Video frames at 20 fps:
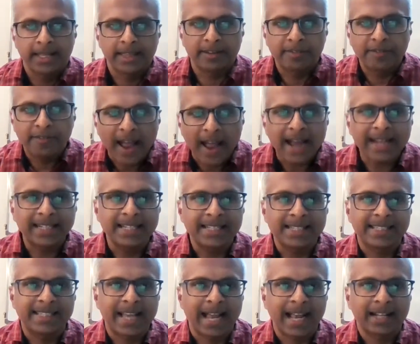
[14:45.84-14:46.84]
The fact
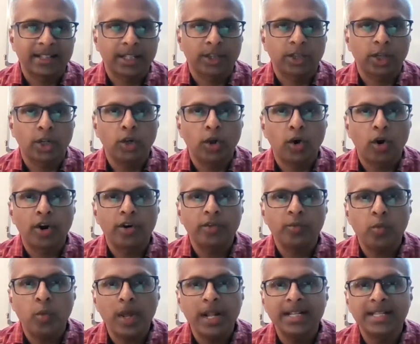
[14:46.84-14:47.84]
is that the
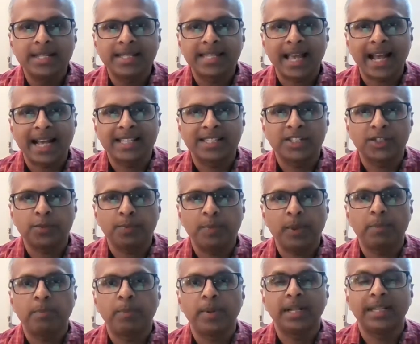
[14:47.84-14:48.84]
Lord wills as his
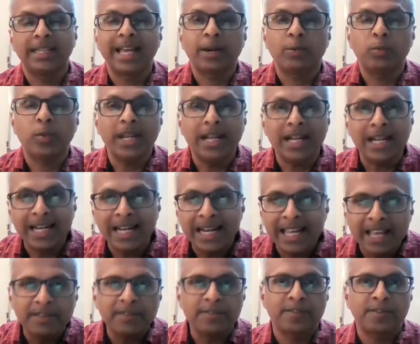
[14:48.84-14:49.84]
people that we
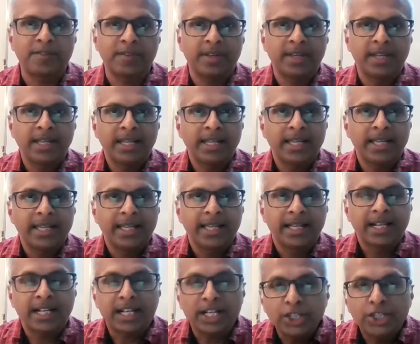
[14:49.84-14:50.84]
live
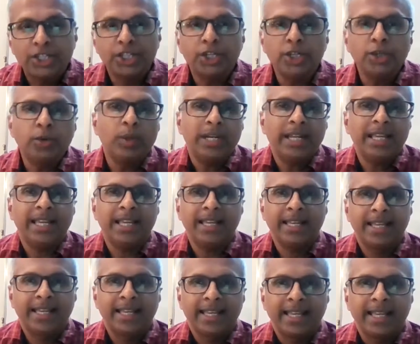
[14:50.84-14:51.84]

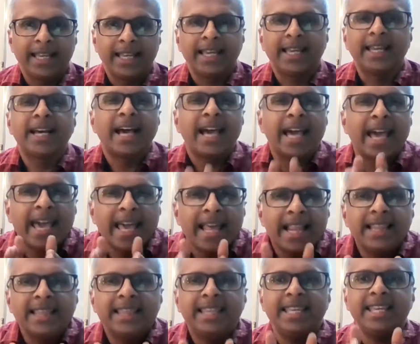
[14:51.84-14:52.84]
continually in a
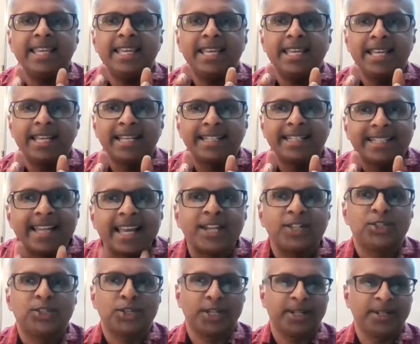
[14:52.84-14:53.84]
healthy
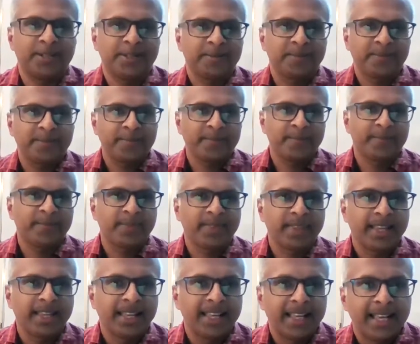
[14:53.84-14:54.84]
tension
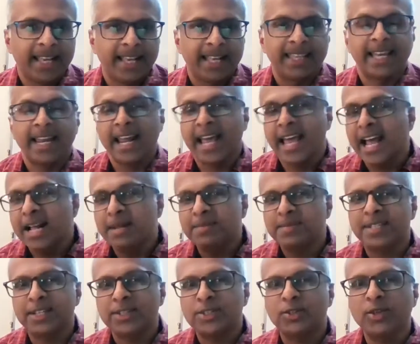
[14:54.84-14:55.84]
that
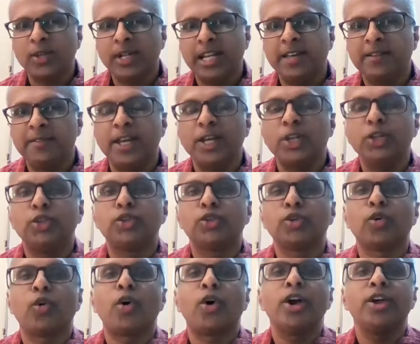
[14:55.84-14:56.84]
helps us to live in
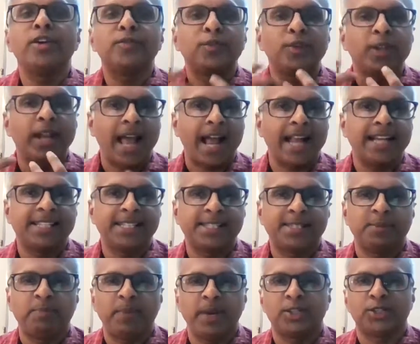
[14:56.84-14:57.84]
joyful
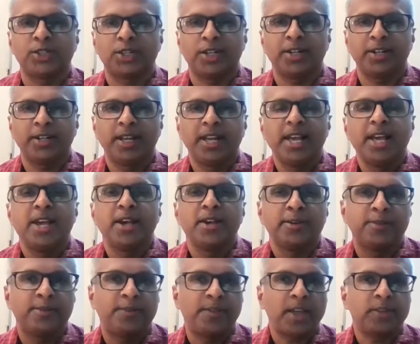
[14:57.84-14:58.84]
anticipation,
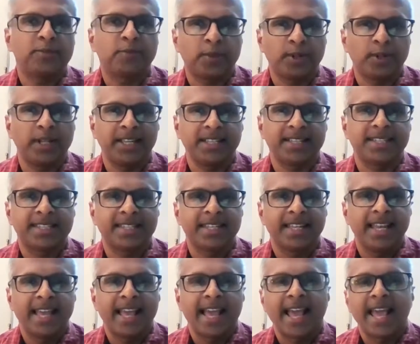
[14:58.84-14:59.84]
faithfulness,
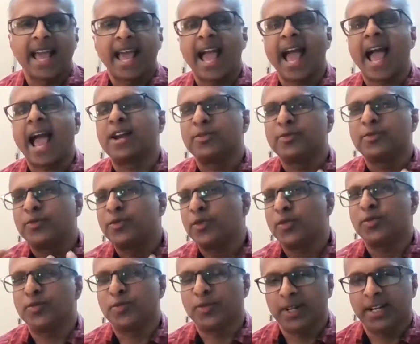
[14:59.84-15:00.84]
and
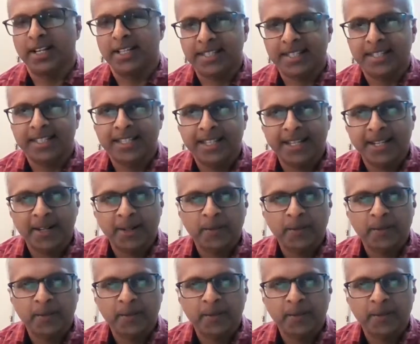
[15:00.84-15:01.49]
fruitfulness.